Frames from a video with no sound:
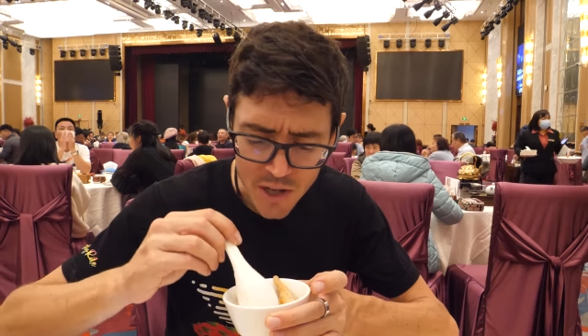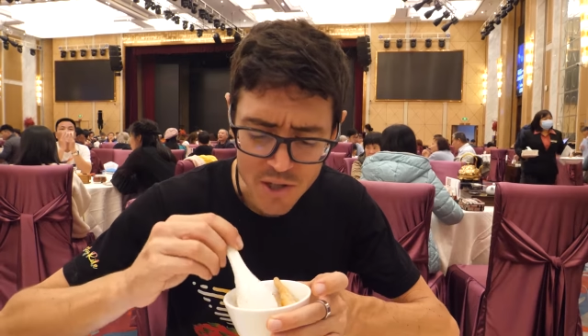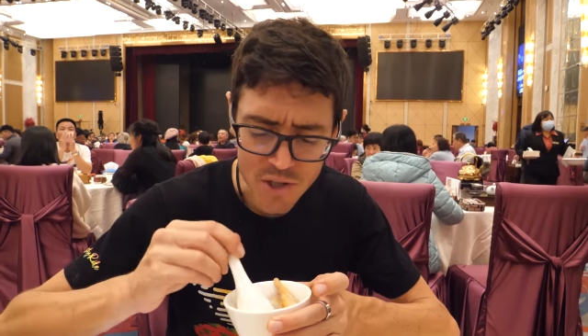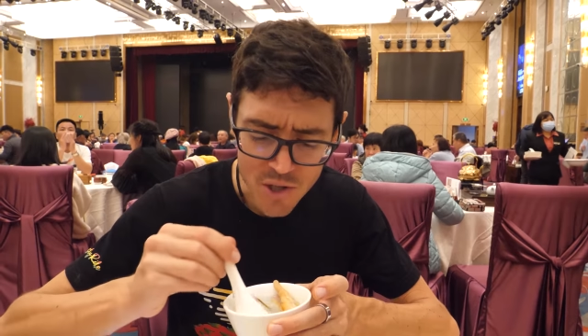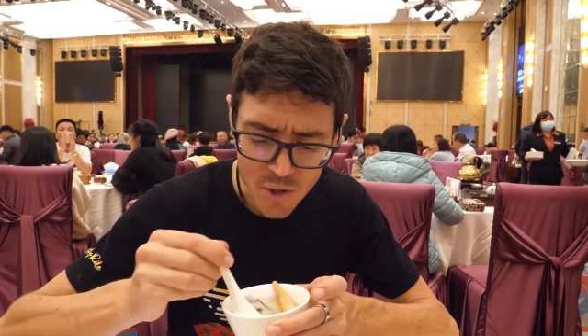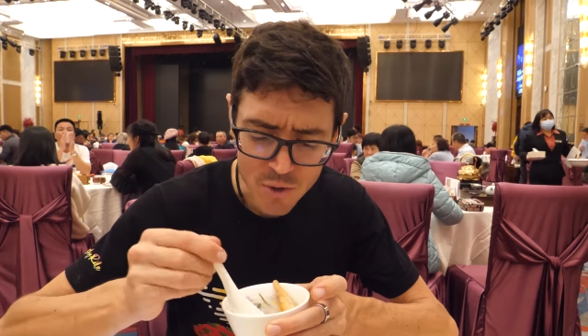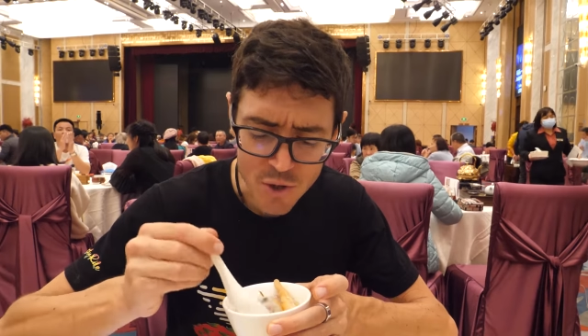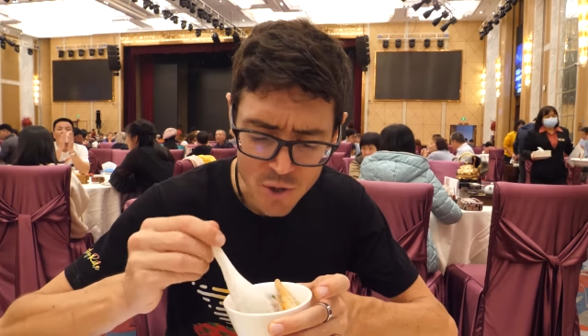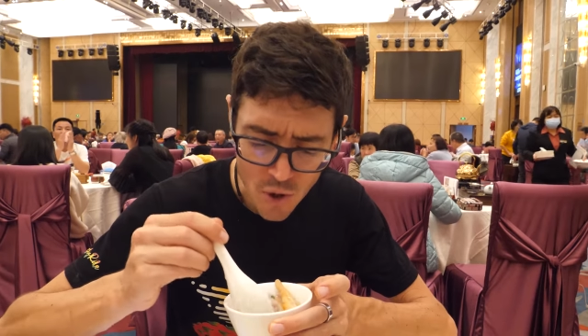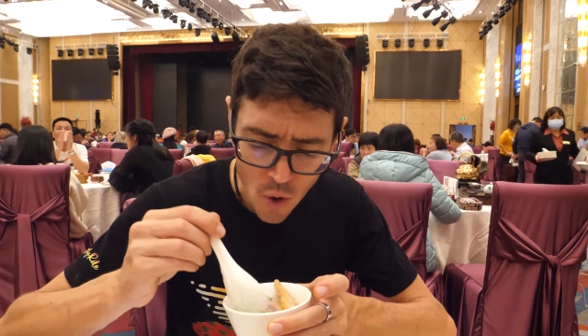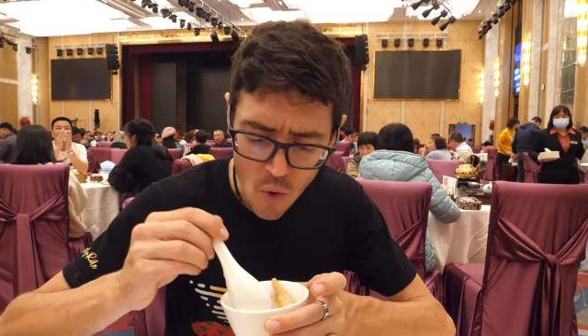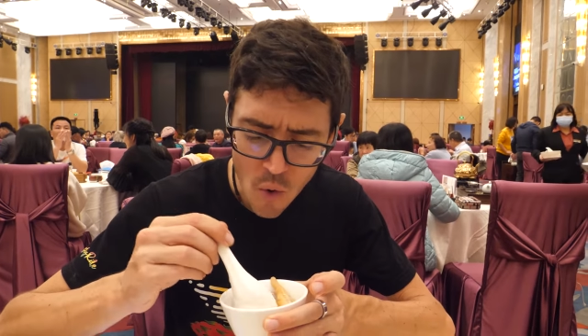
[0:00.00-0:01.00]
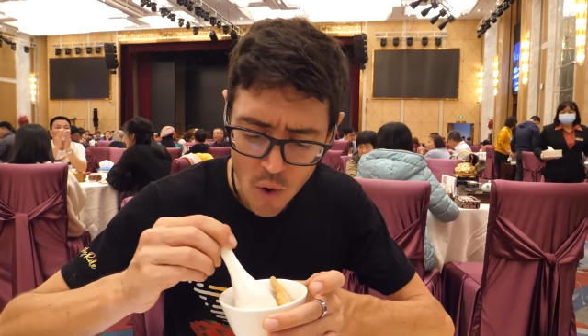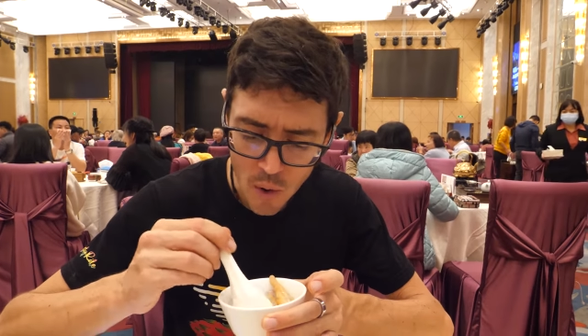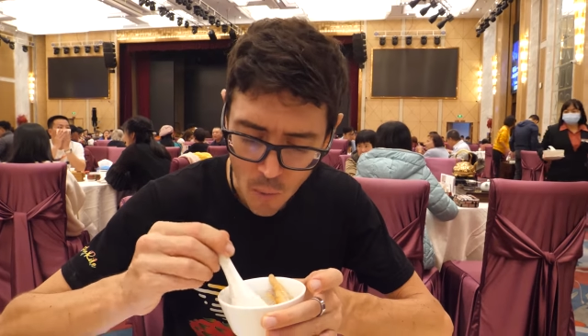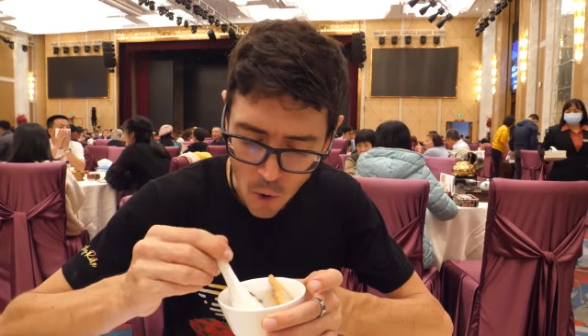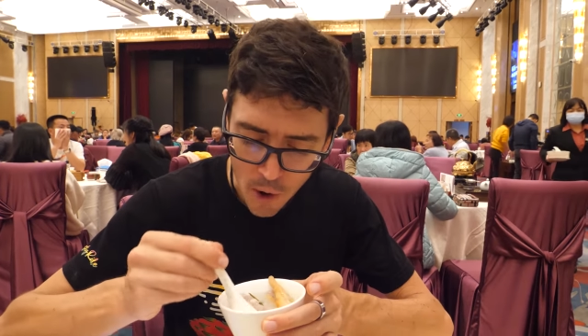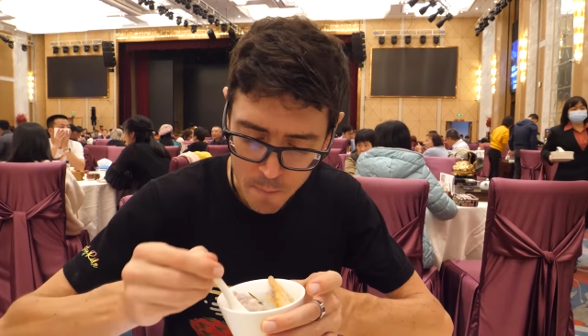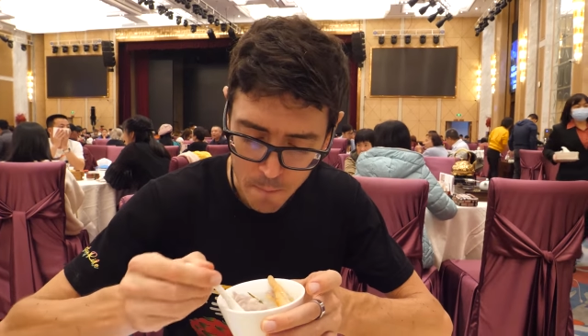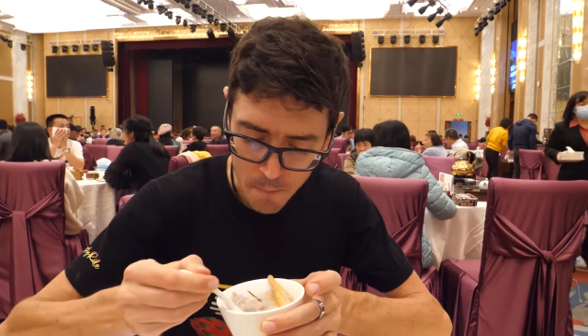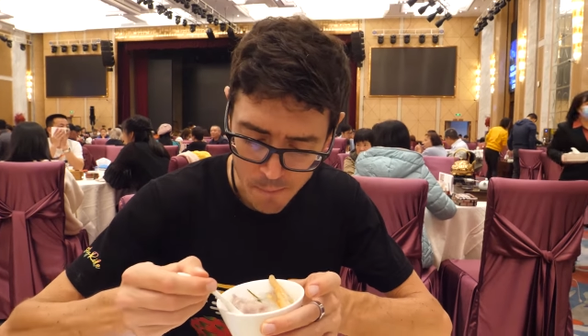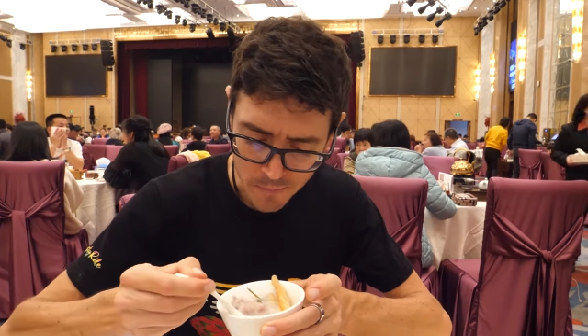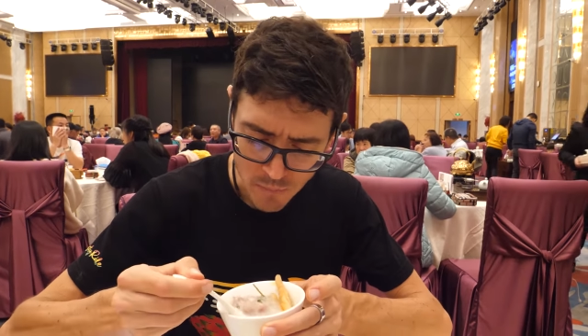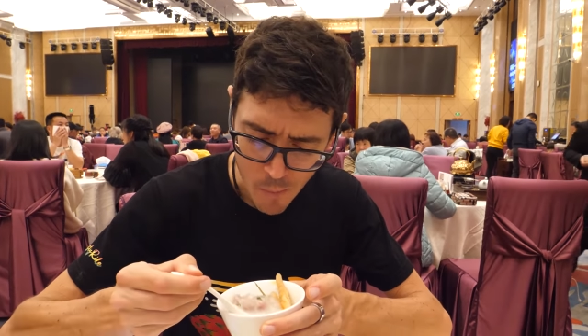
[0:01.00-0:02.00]
It is still so warm.
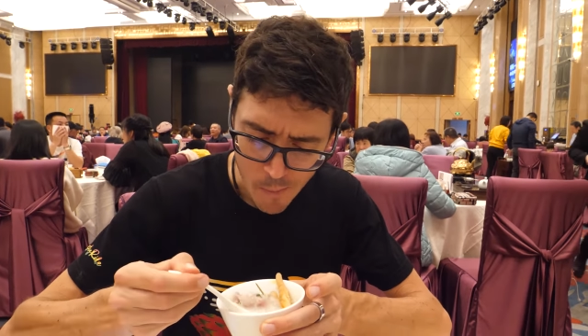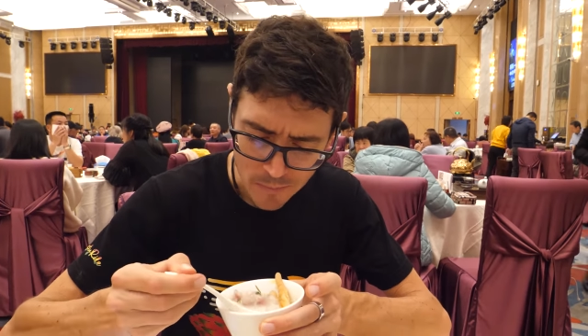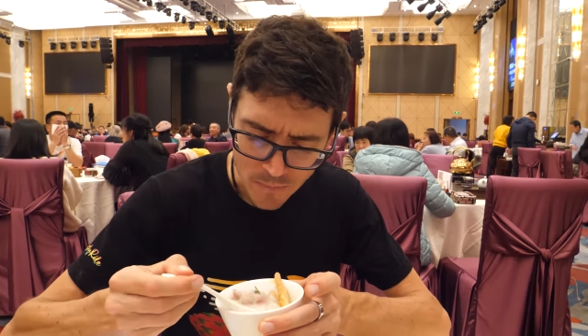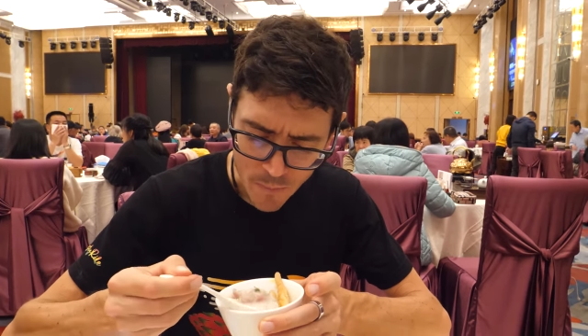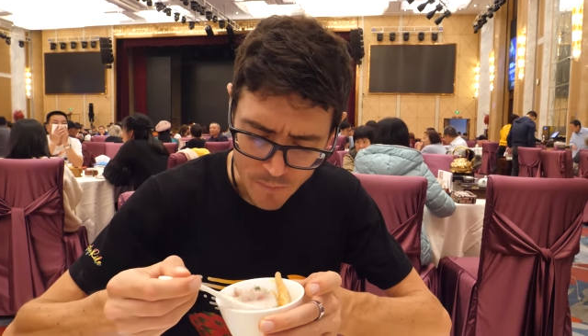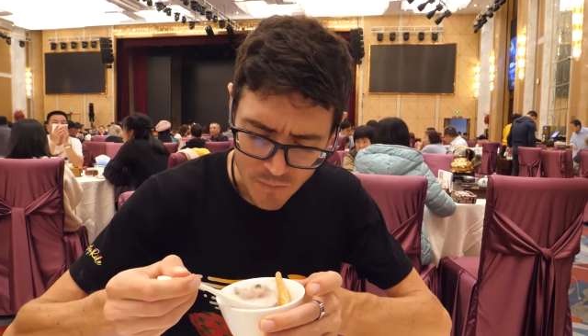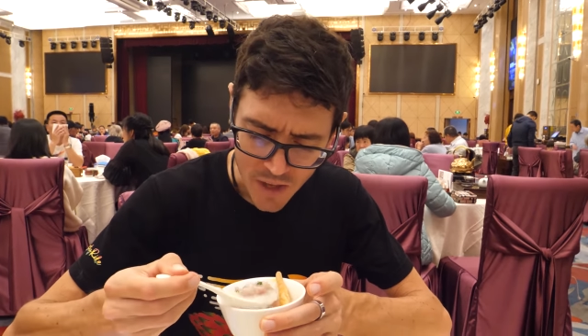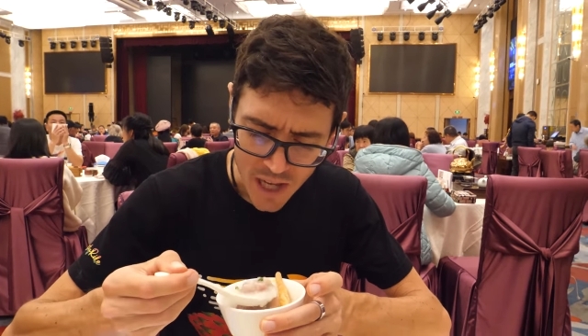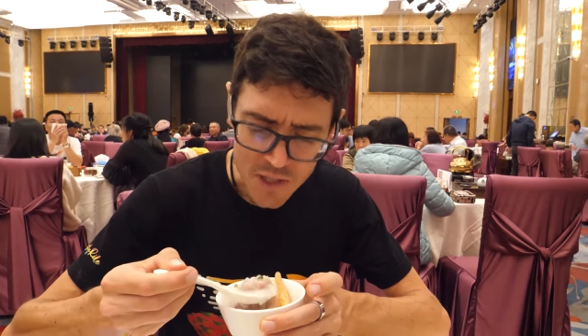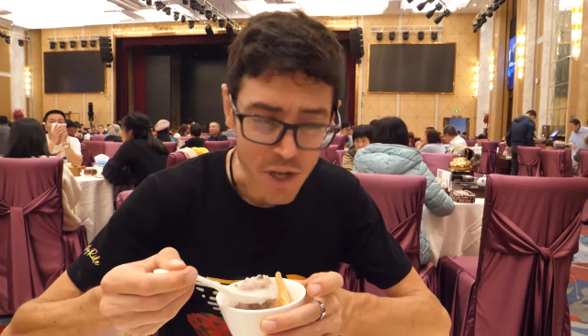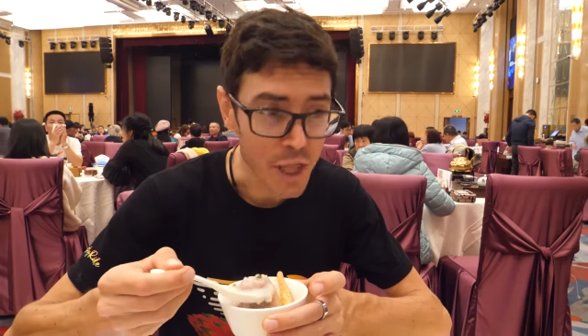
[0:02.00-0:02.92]
That's